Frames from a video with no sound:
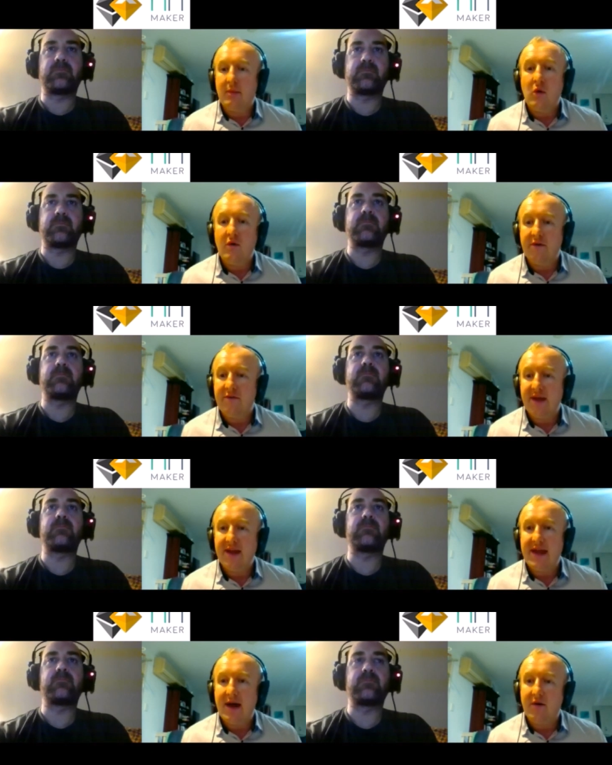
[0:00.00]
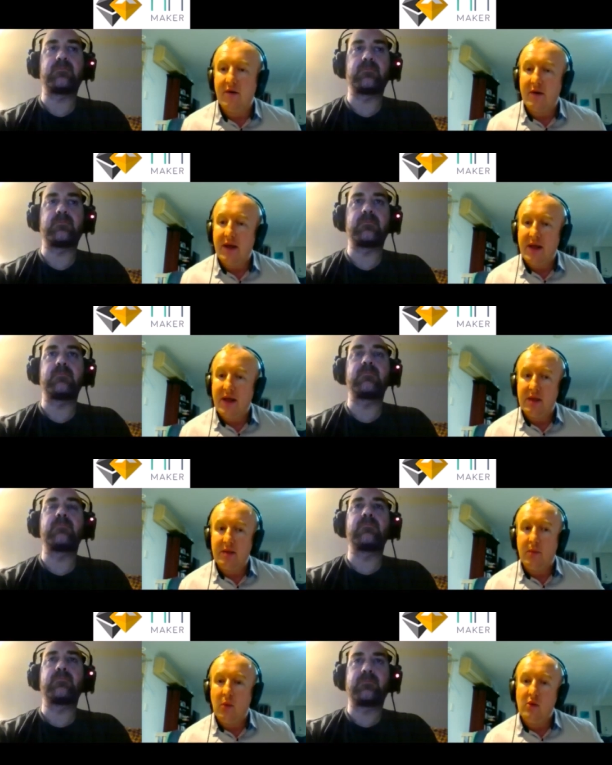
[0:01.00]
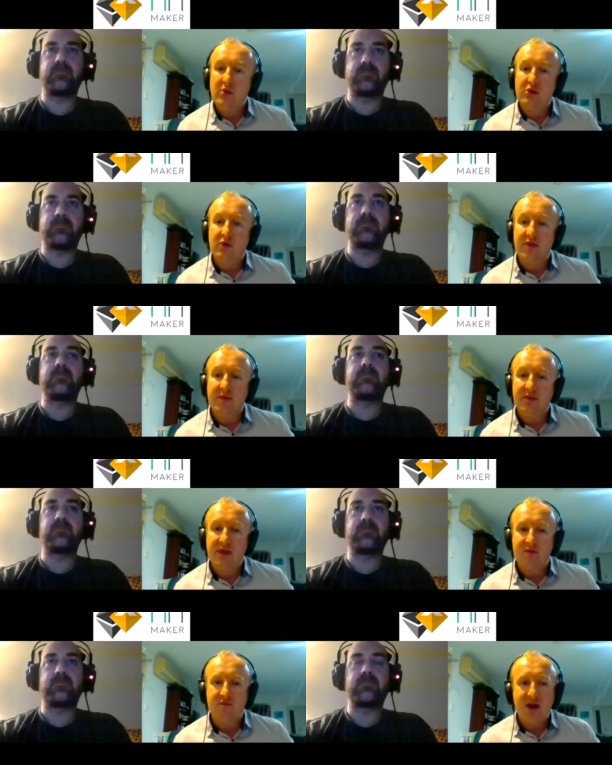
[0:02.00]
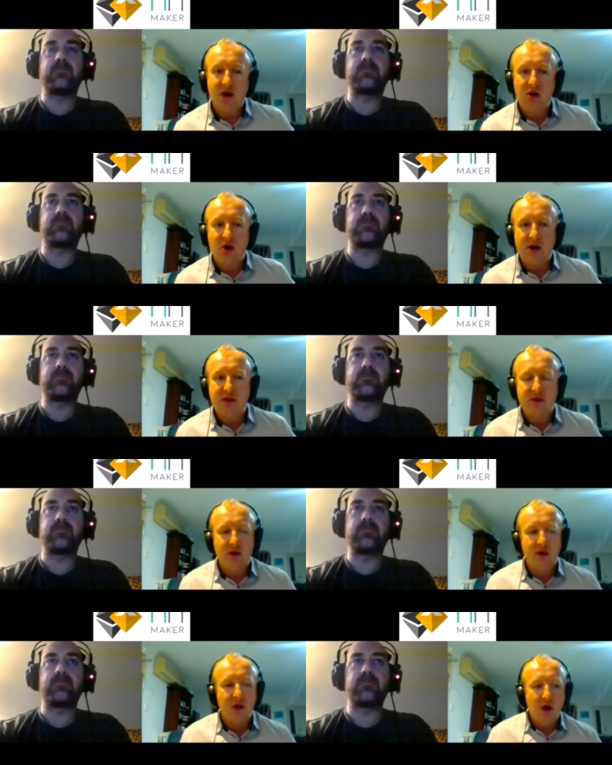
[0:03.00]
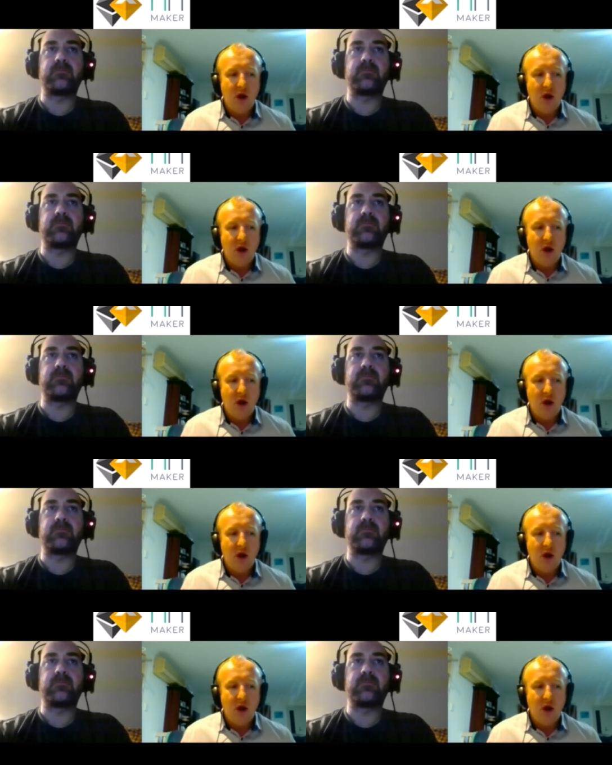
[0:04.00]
Speaker 1: more of a thing now, and the importance of them is getting recognized. So